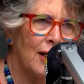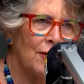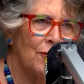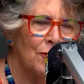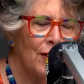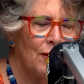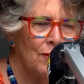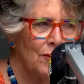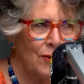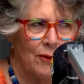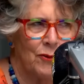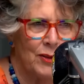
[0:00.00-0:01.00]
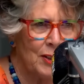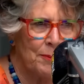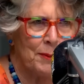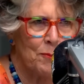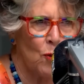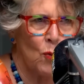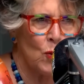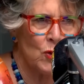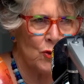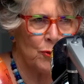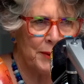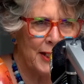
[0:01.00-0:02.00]
how you know, if you need a bit more
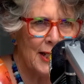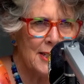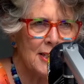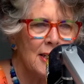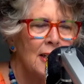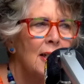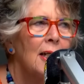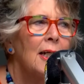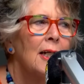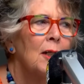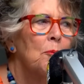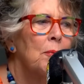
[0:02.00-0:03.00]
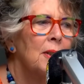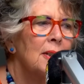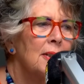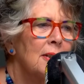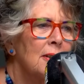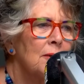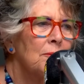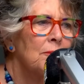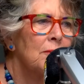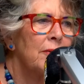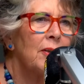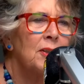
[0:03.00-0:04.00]
water or a bit less. But
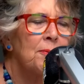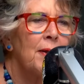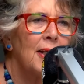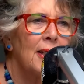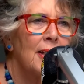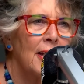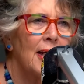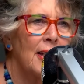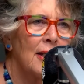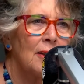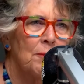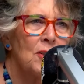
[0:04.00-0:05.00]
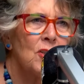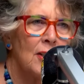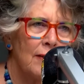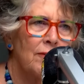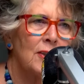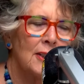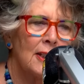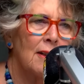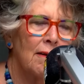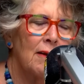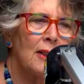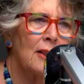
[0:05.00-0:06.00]
if he is making a cake, he'll measure every
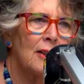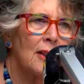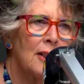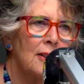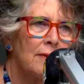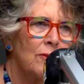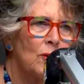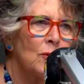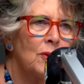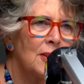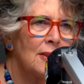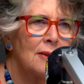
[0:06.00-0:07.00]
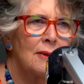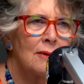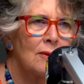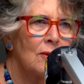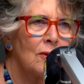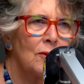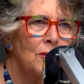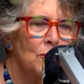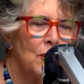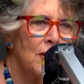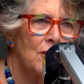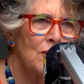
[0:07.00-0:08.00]
single thing. And of course, he's
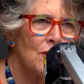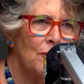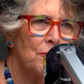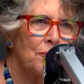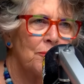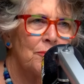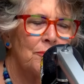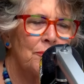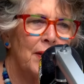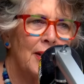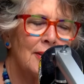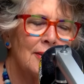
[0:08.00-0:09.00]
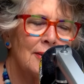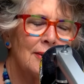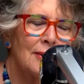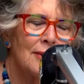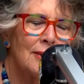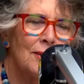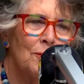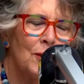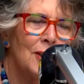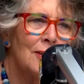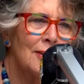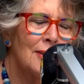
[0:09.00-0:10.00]
one of the top bakers in the
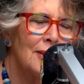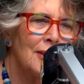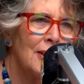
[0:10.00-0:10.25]
world.